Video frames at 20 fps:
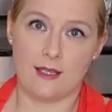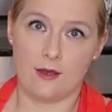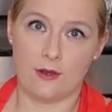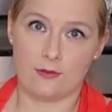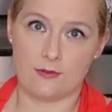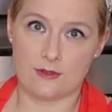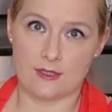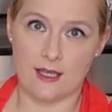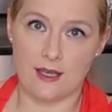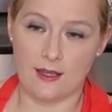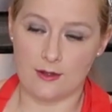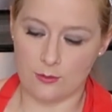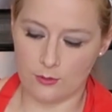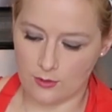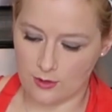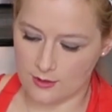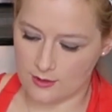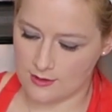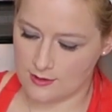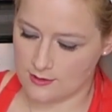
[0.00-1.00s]
how a frittata
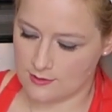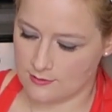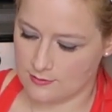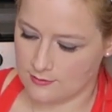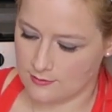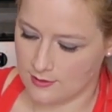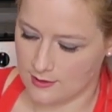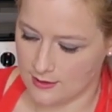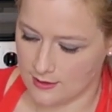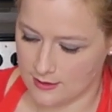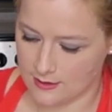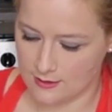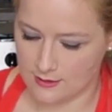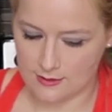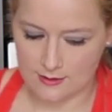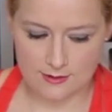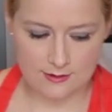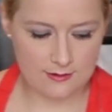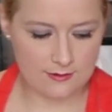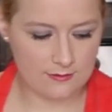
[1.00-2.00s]
works
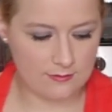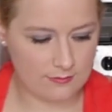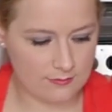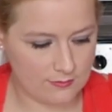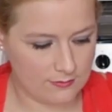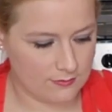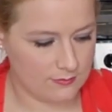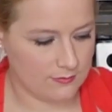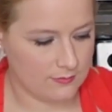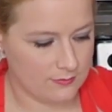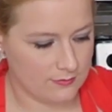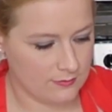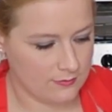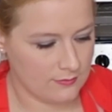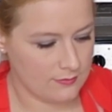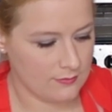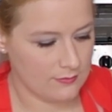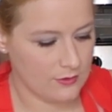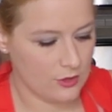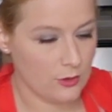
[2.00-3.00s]
is
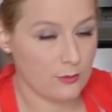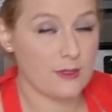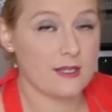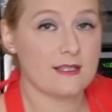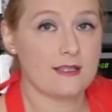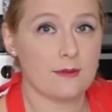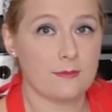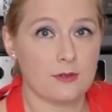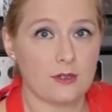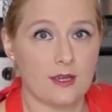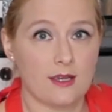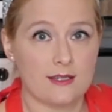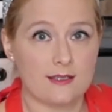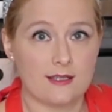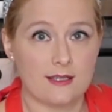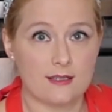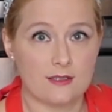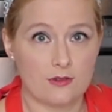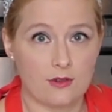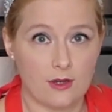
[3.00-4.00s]
you mix up your eggs
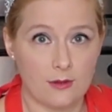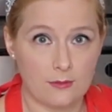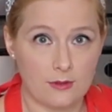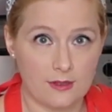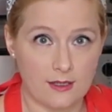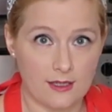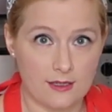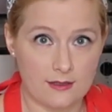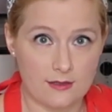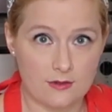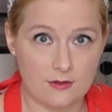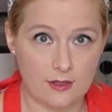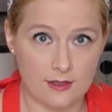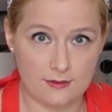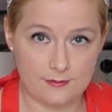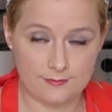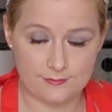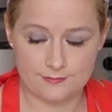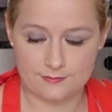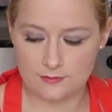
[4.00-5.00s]
like scrambled eggs,
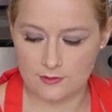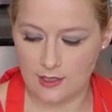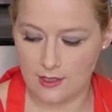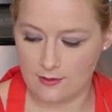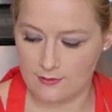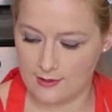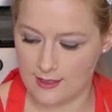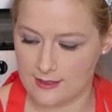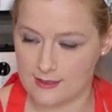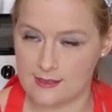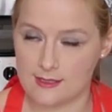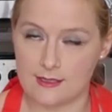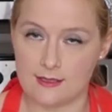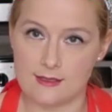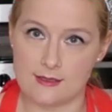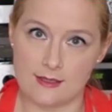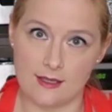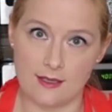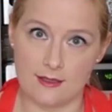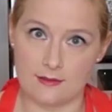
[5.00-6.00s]
right? You have that set
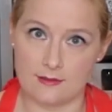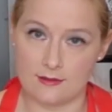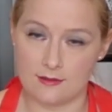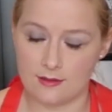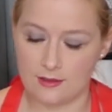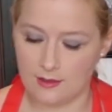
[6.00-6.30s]
aside.